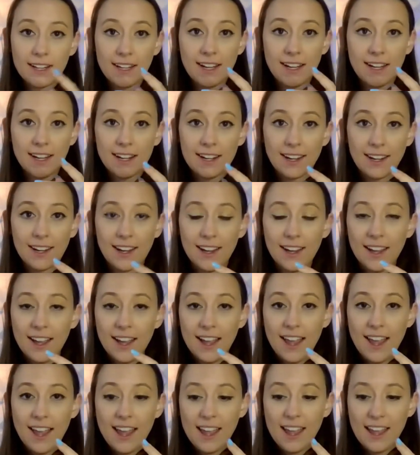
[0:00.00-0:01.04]
I need
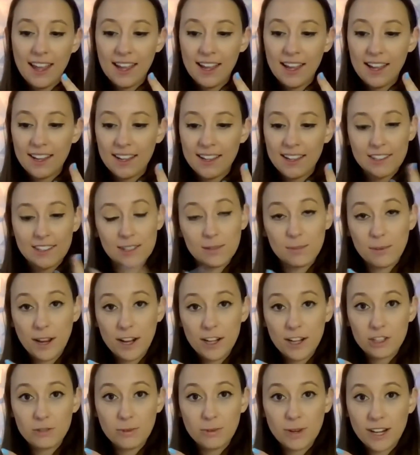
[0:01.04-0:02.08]
a
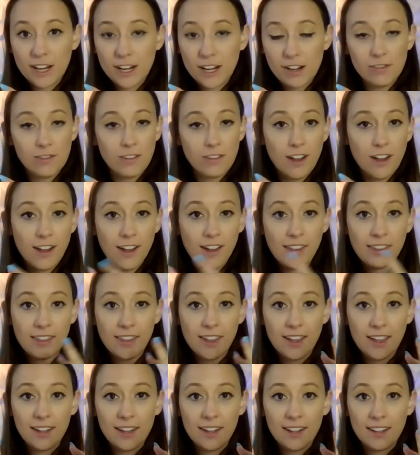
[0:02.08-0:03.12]
Spanish speaking Ron
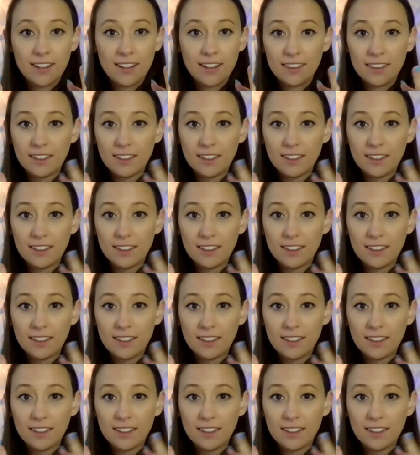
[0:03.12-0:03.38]
that